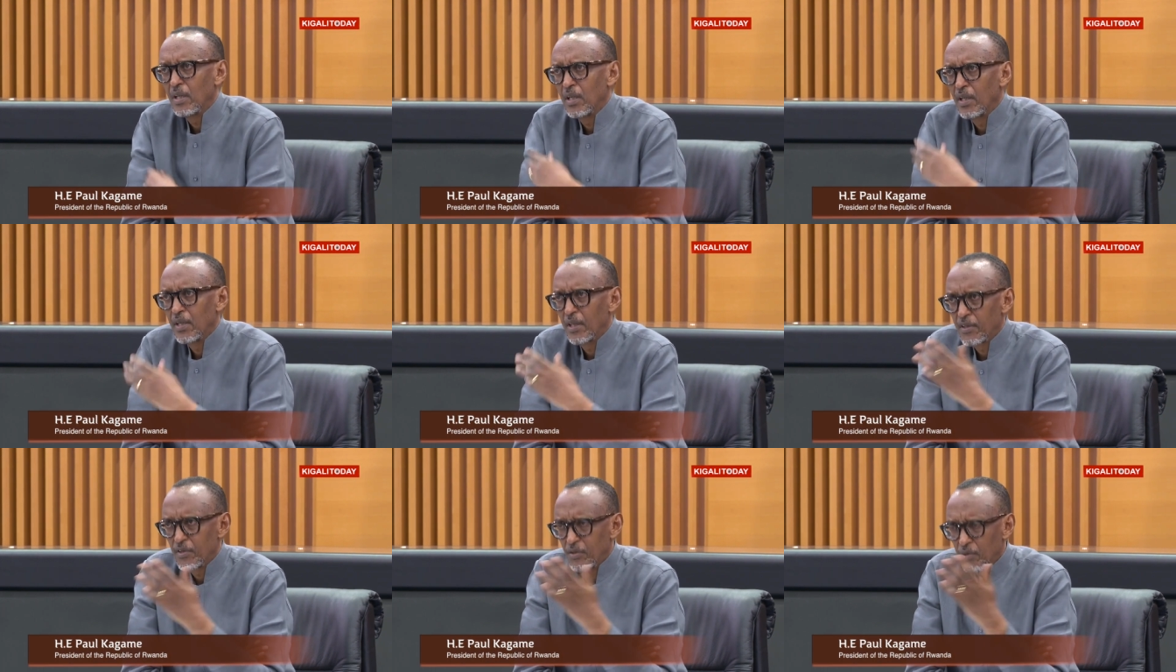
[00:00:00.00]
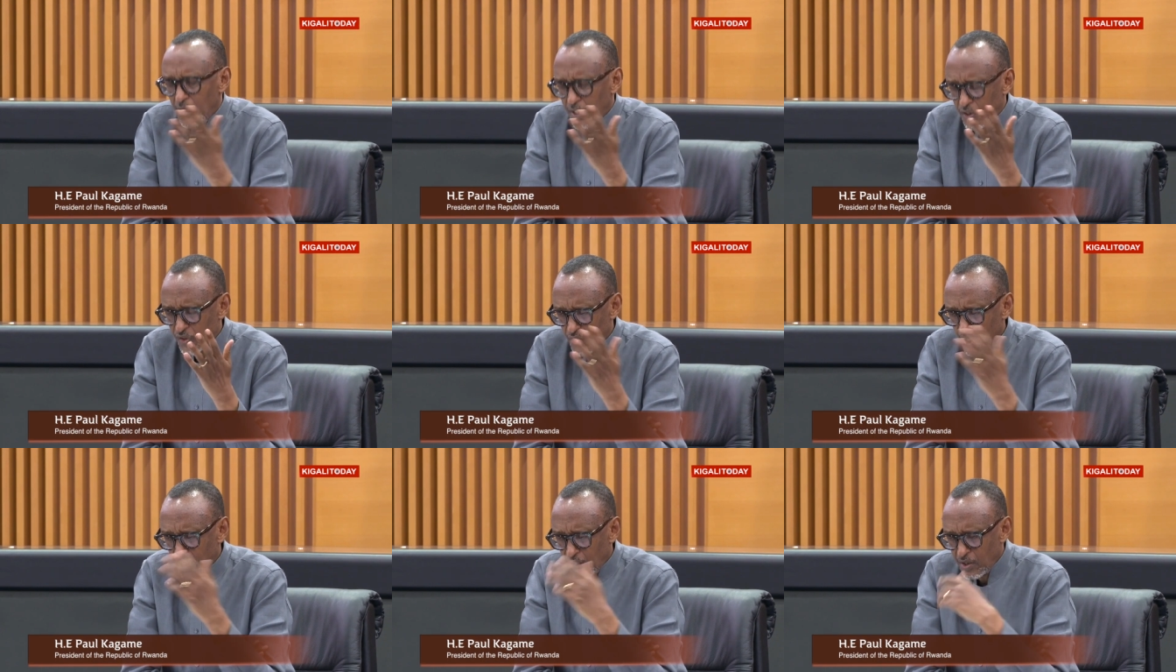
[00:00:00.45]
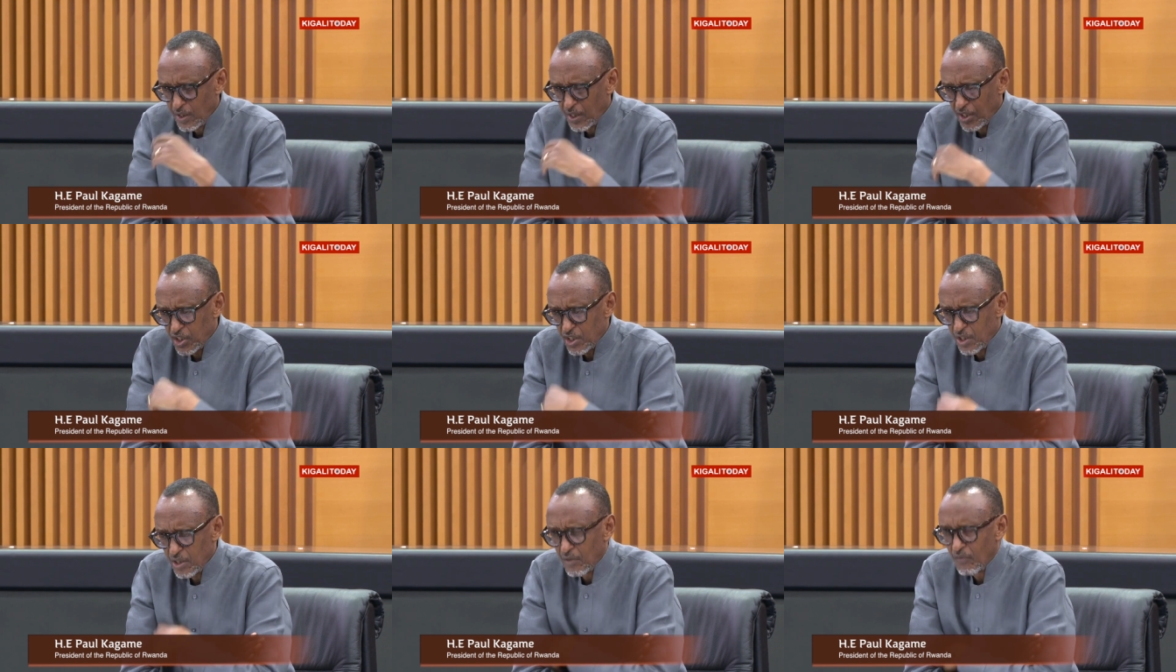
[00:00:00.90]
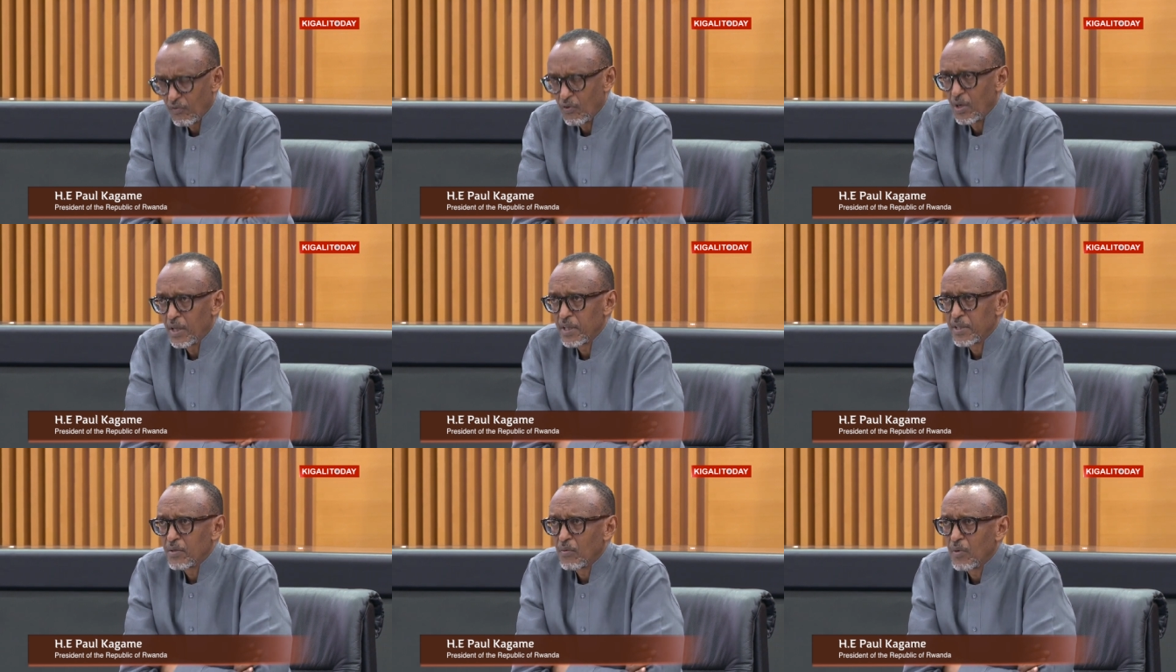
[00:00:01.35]
uh, to exactly achieve
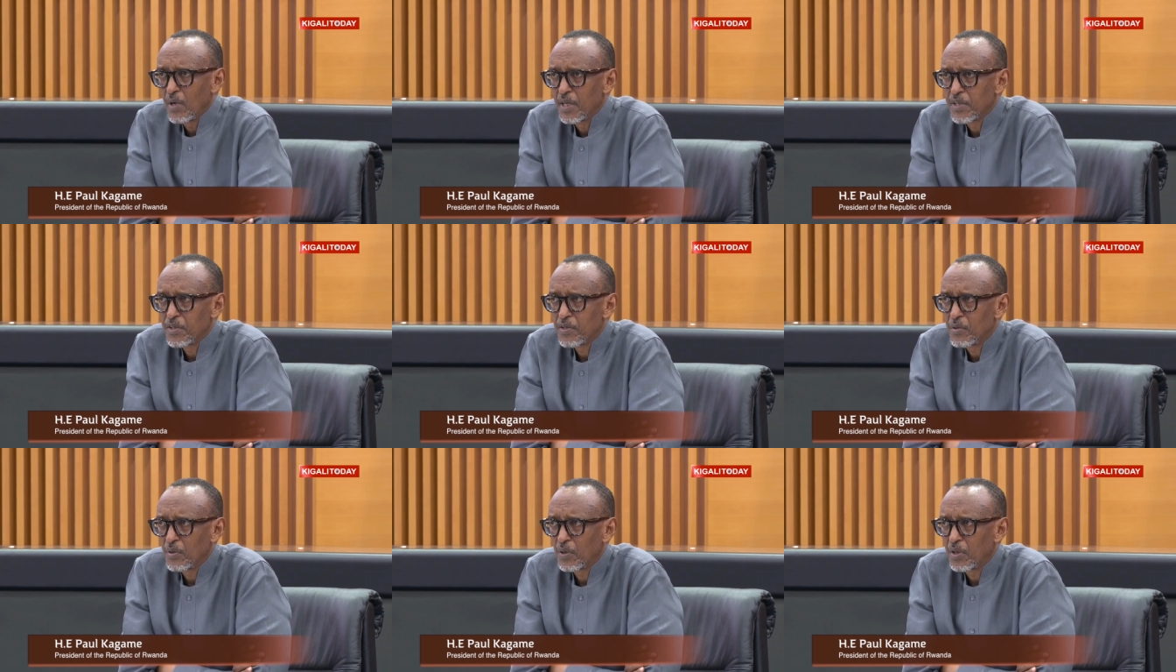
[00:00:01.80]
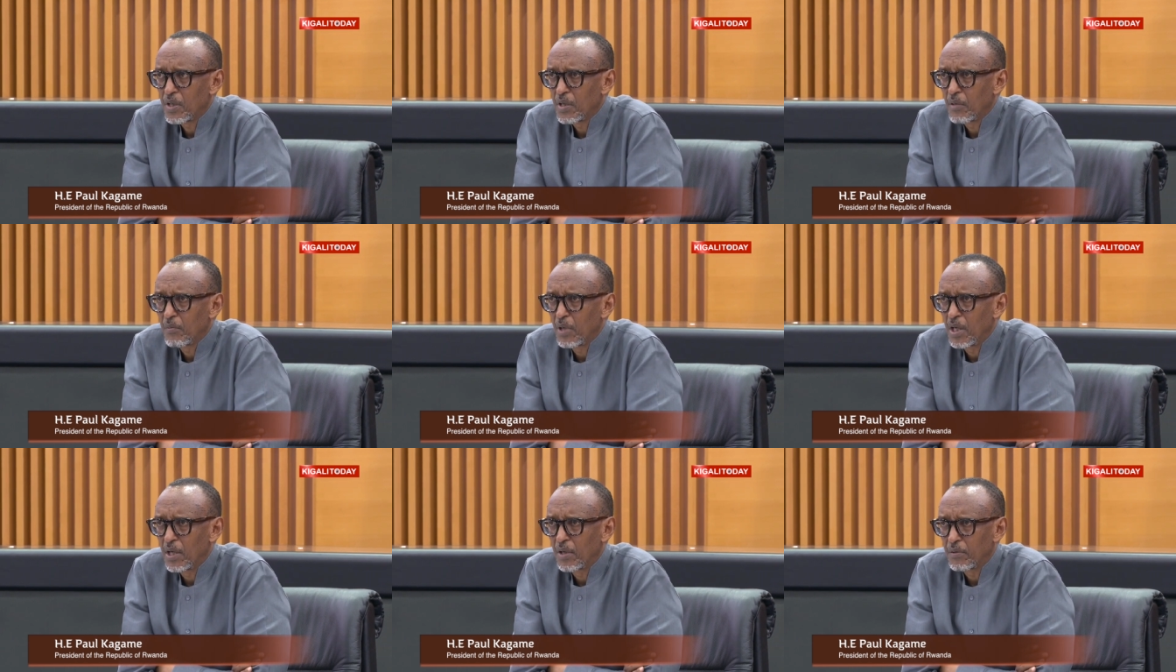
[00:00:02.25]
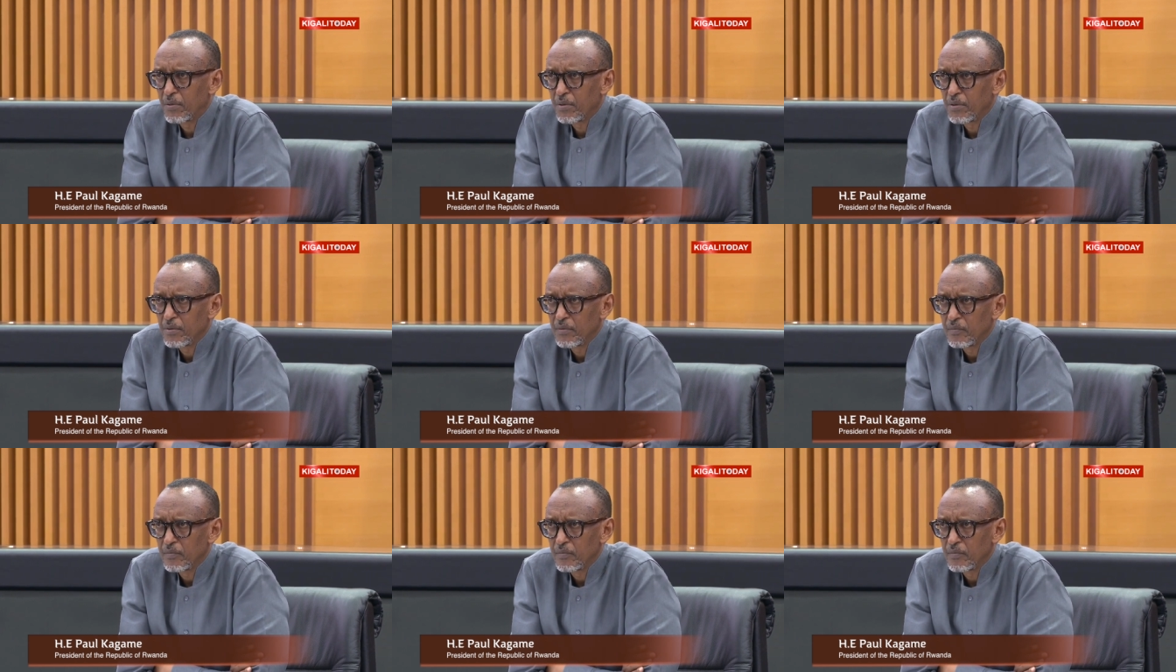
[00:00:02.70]
what was talked about.